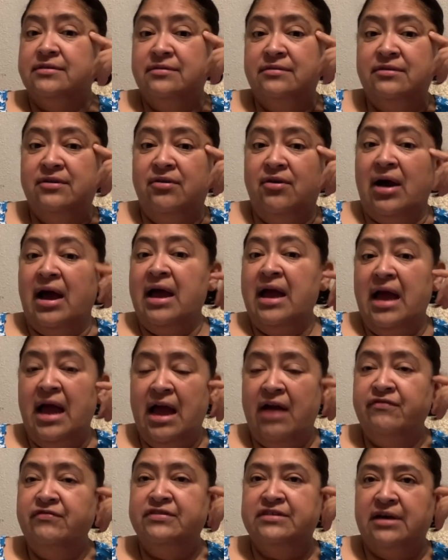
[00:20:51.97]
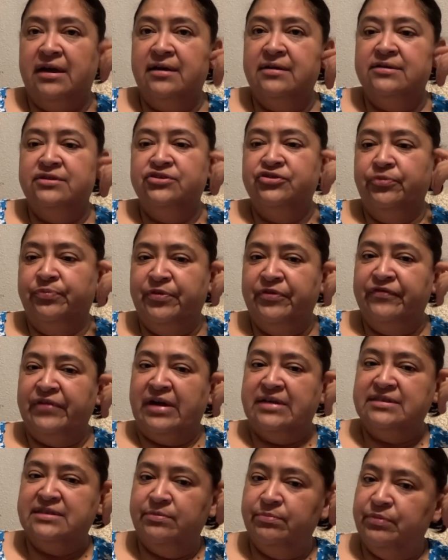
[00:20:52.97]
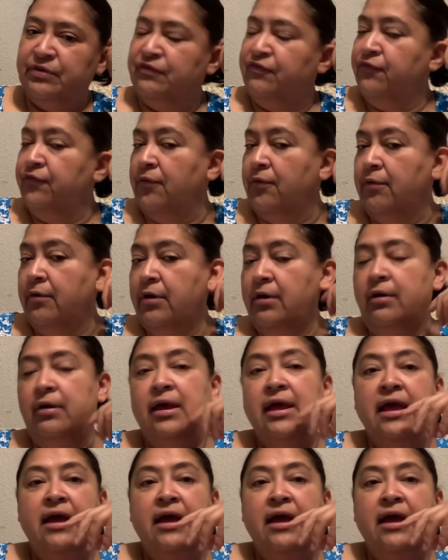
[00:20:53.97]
You know, I have done supervising before,